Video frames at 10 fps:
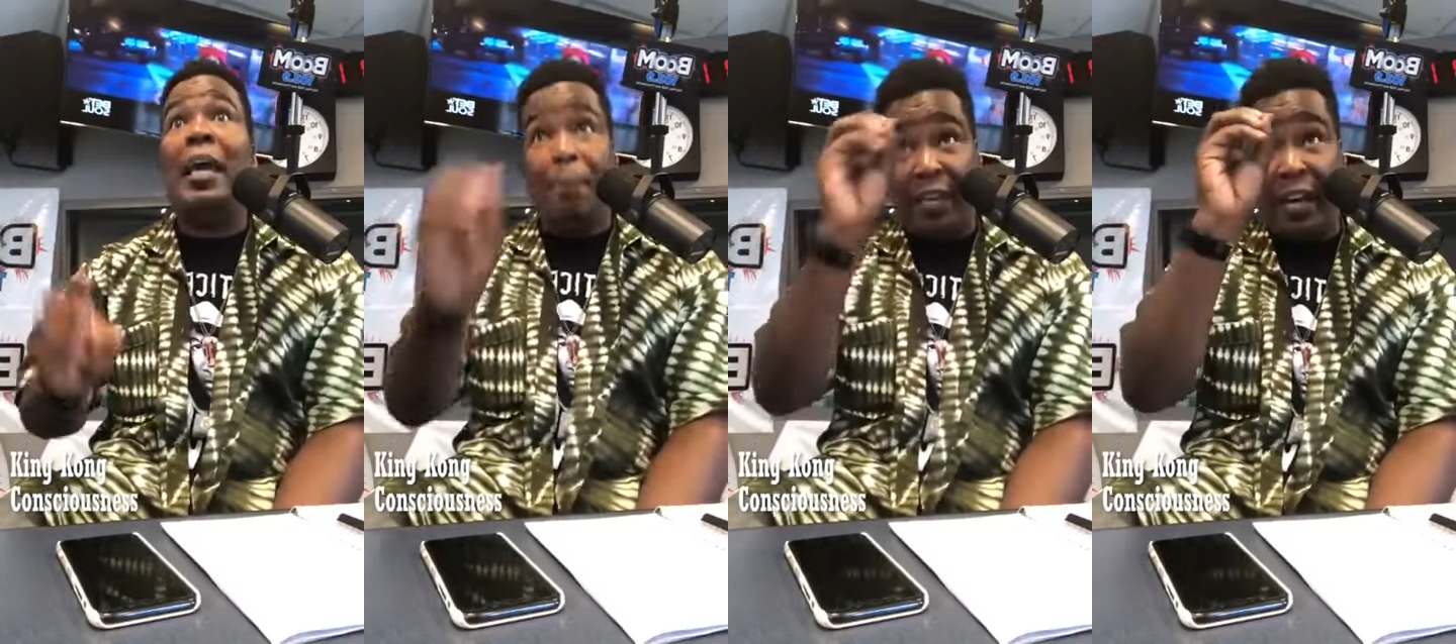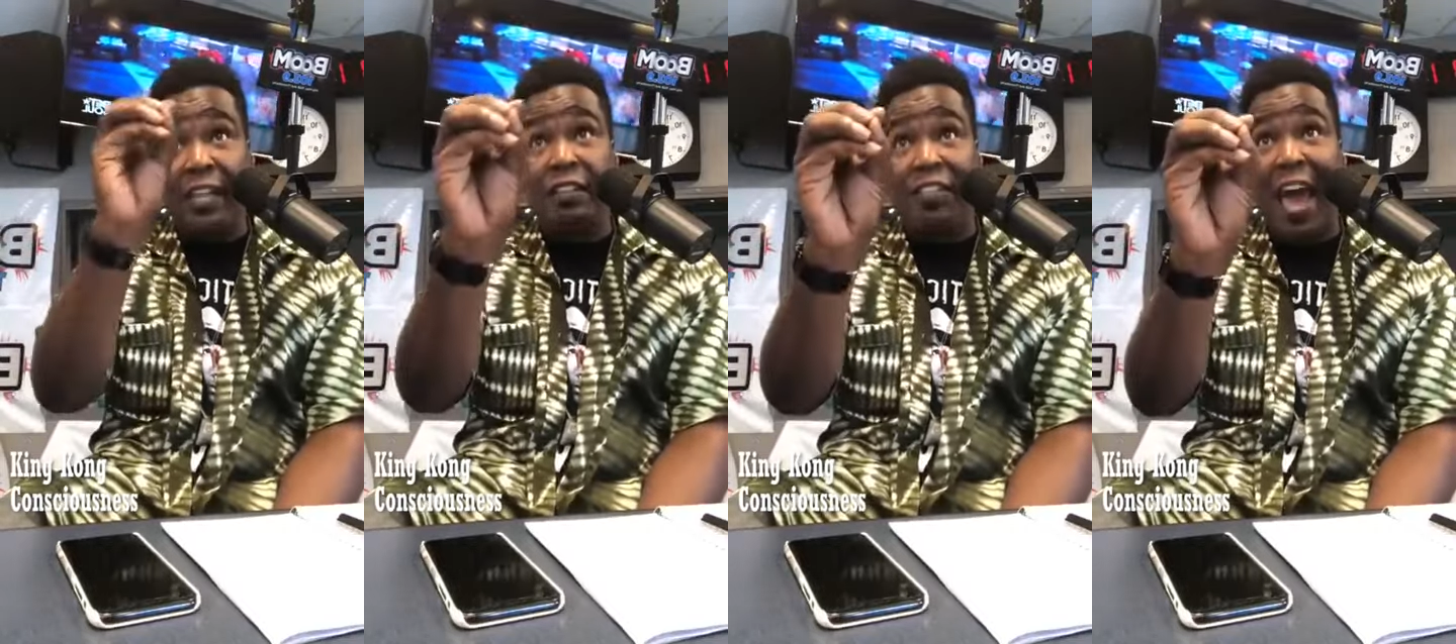And
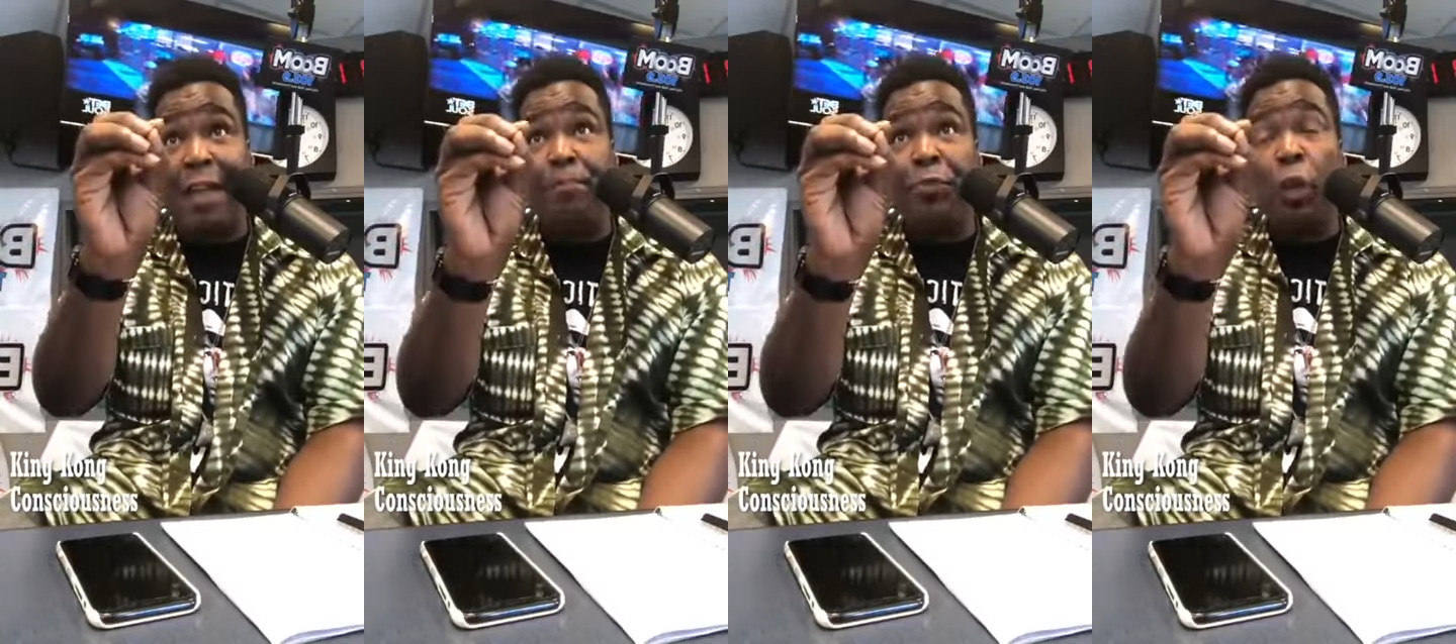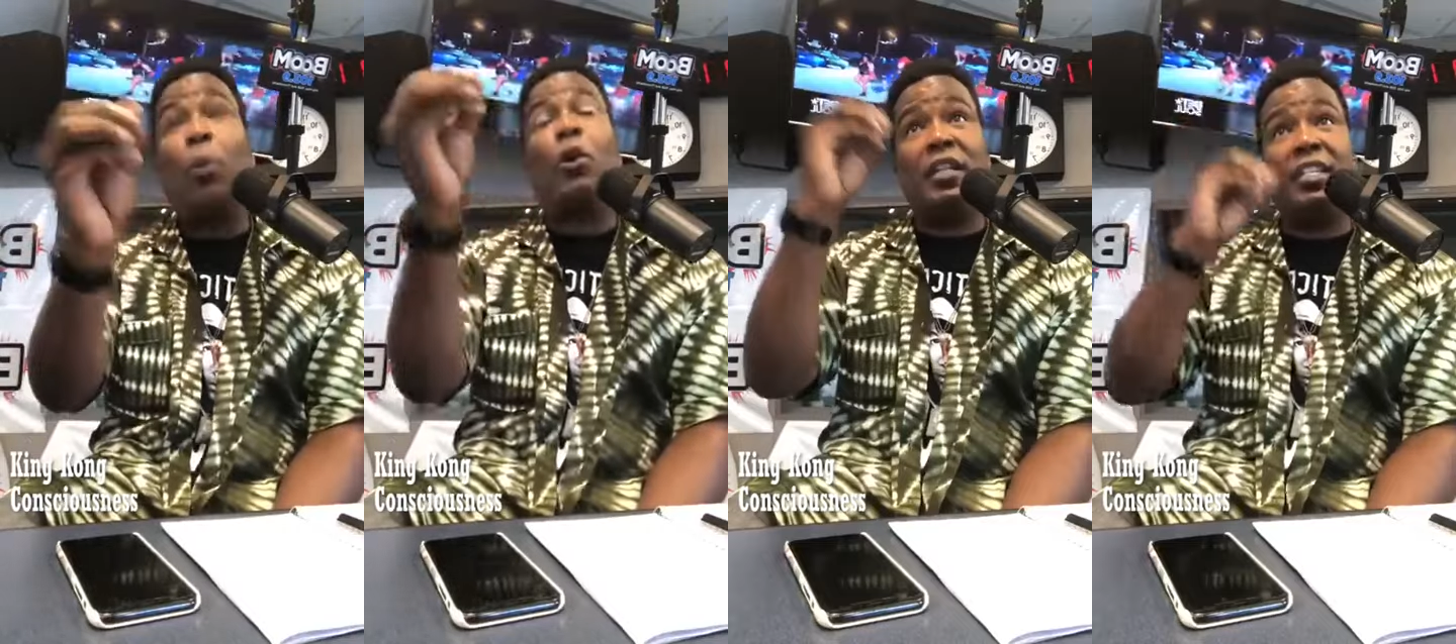because of that,
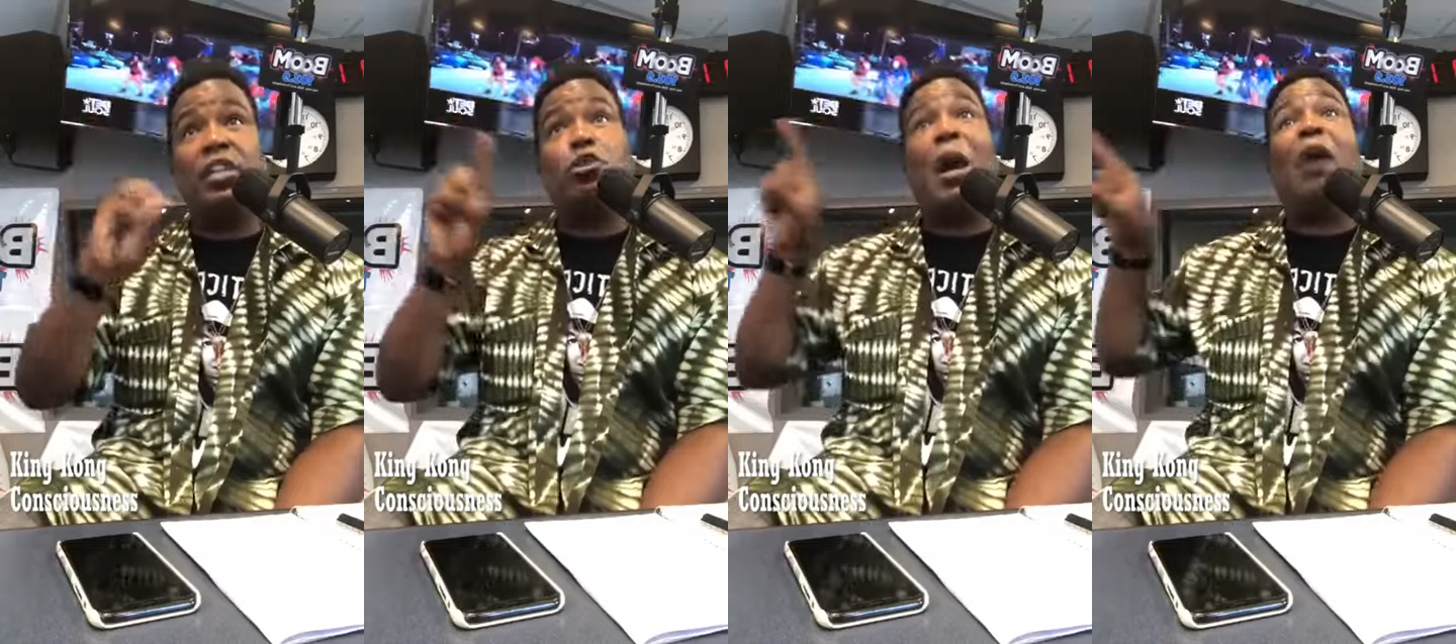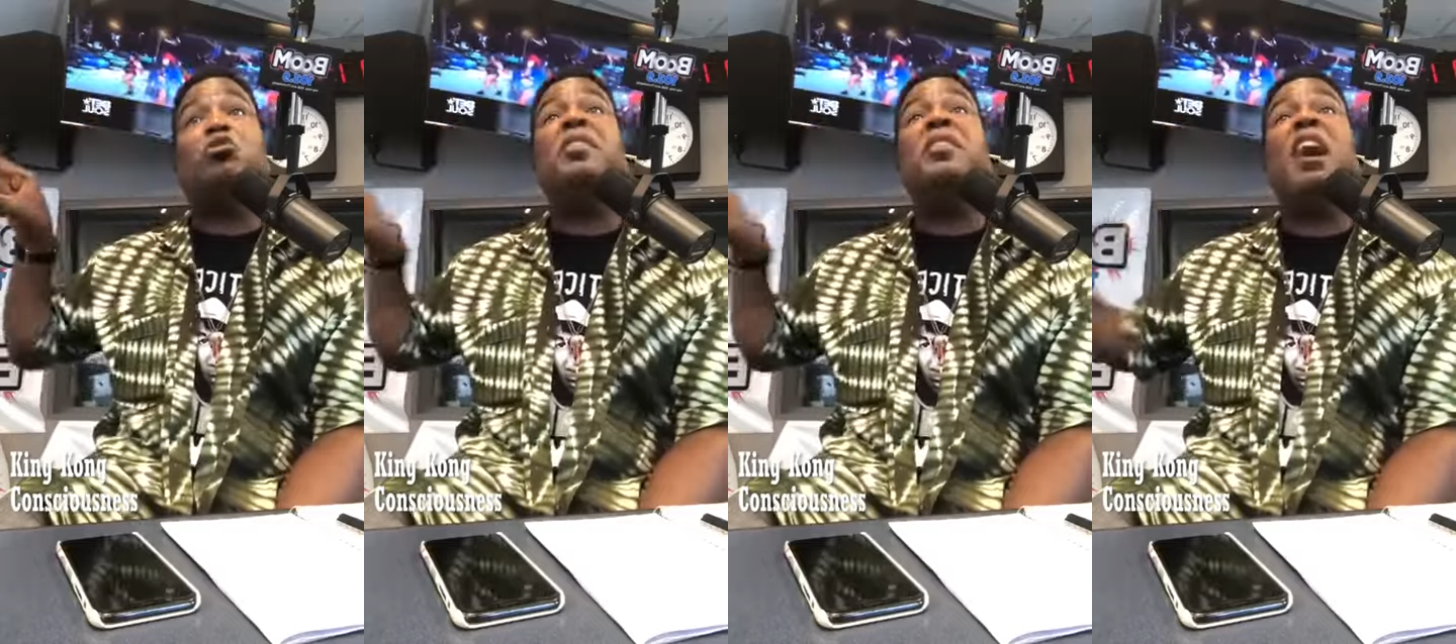we're going to teach you
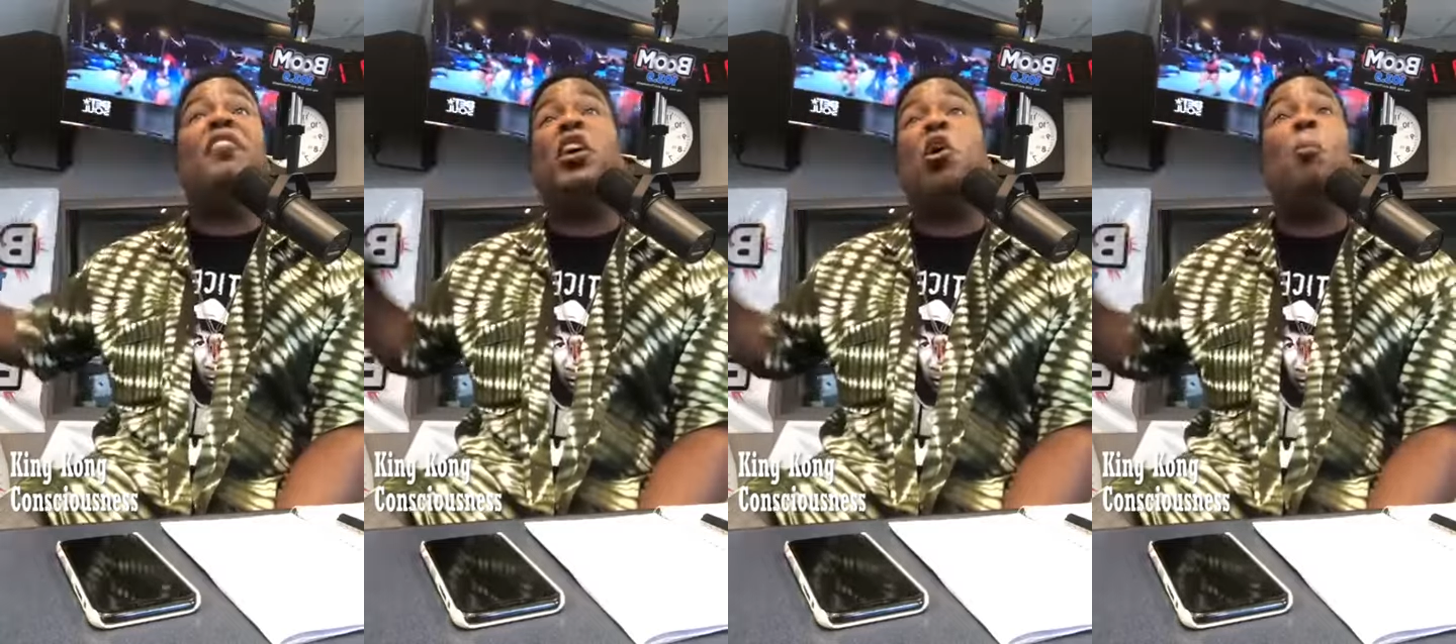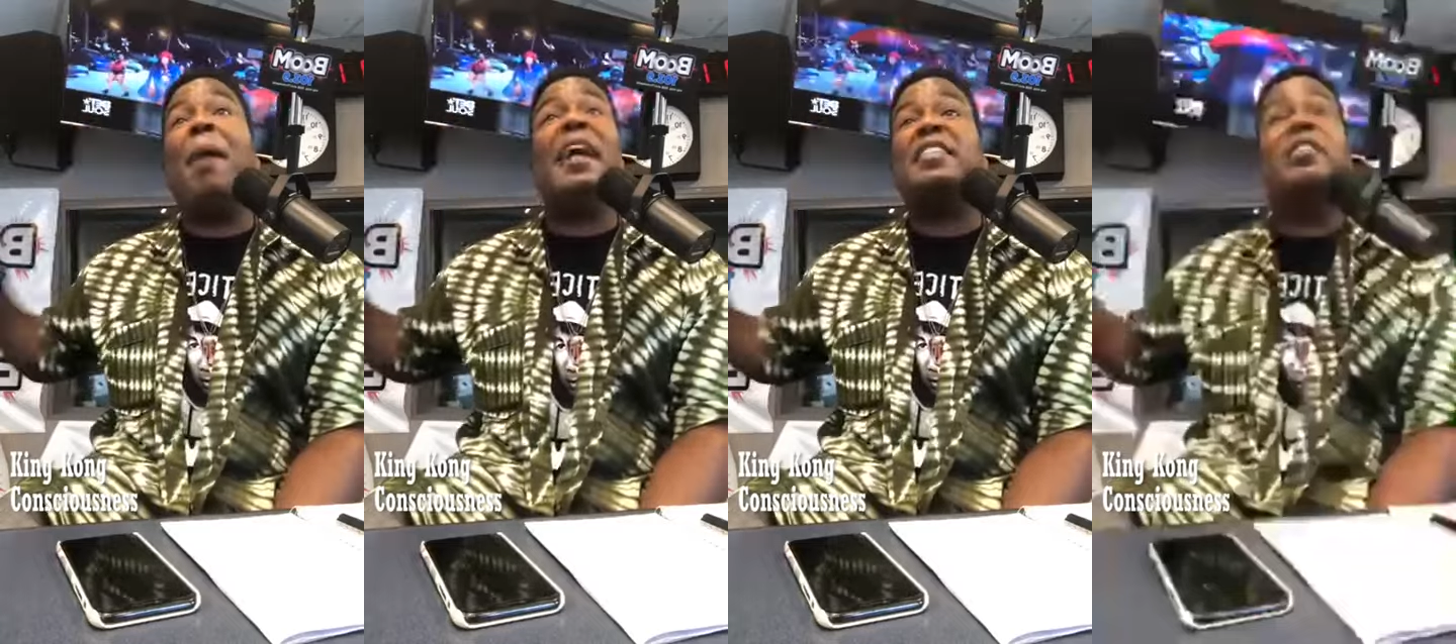how to never go
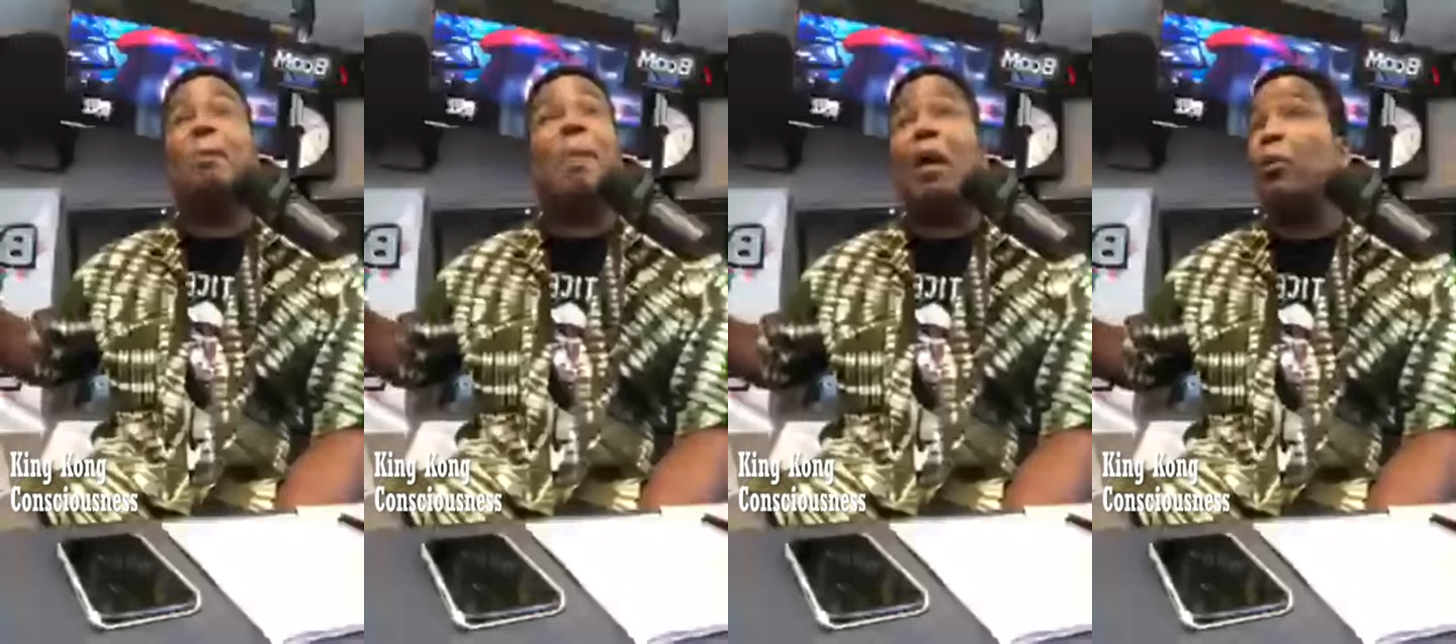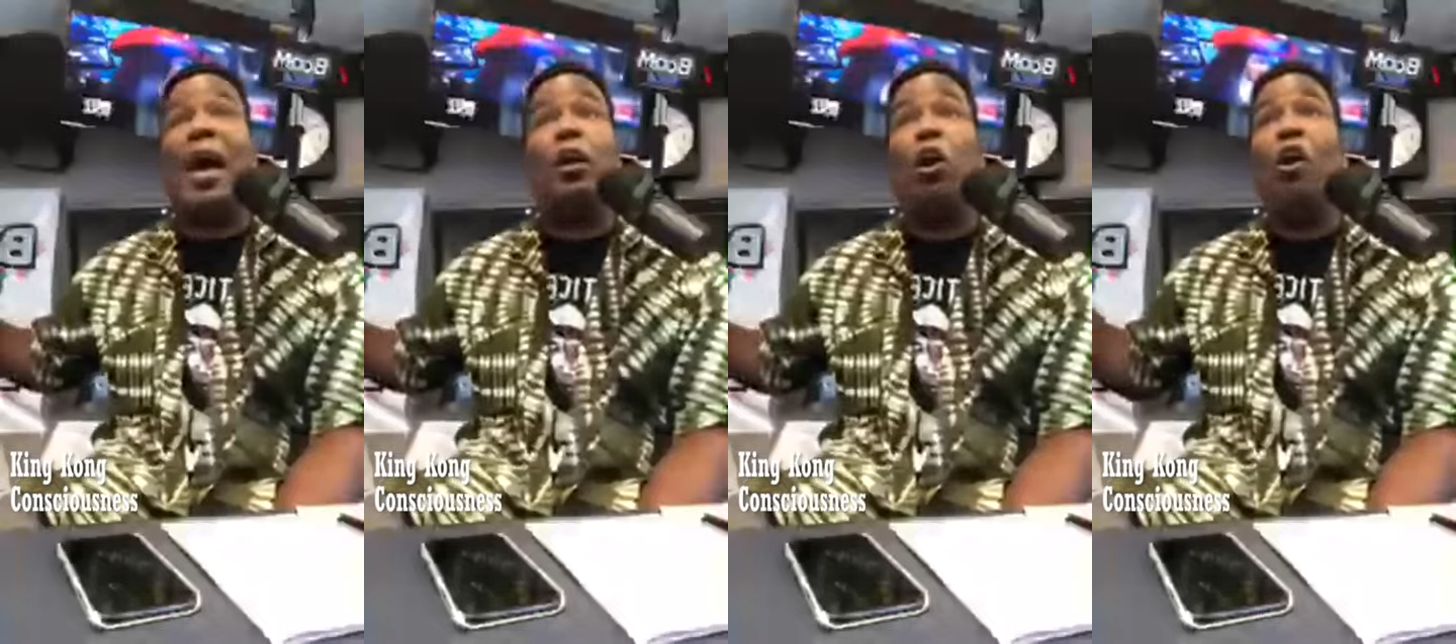back to the bottle
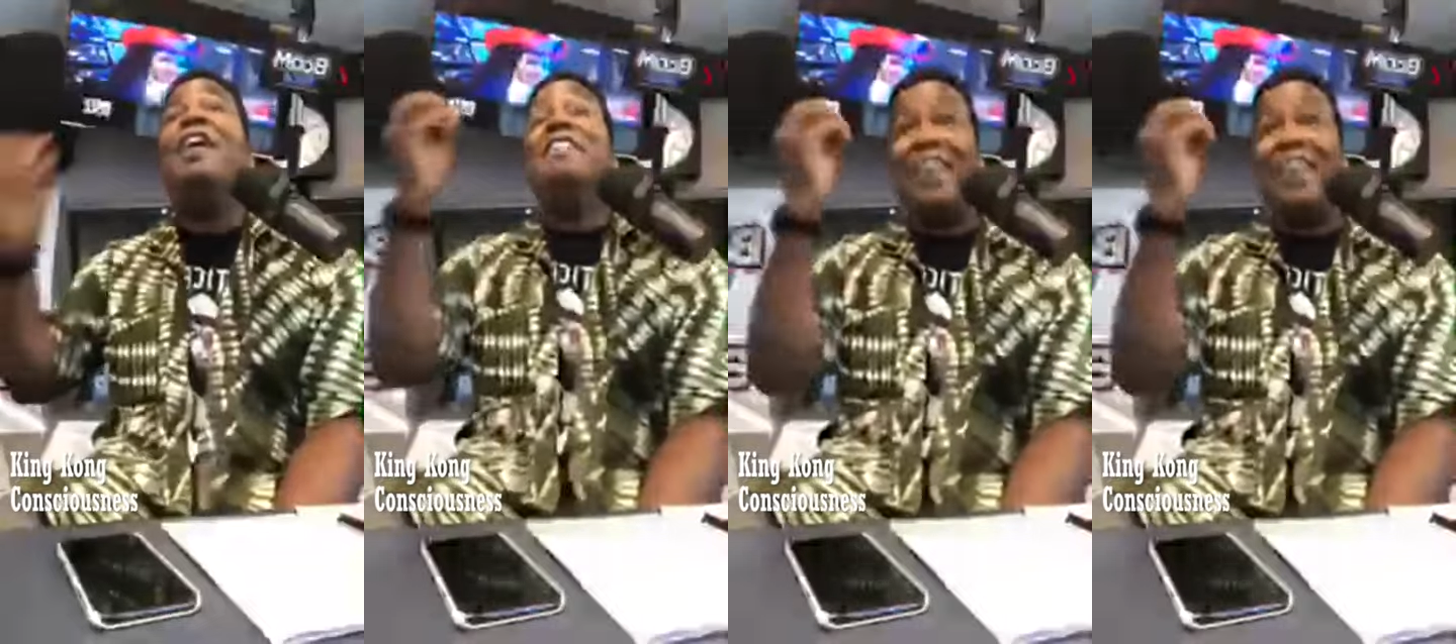at all.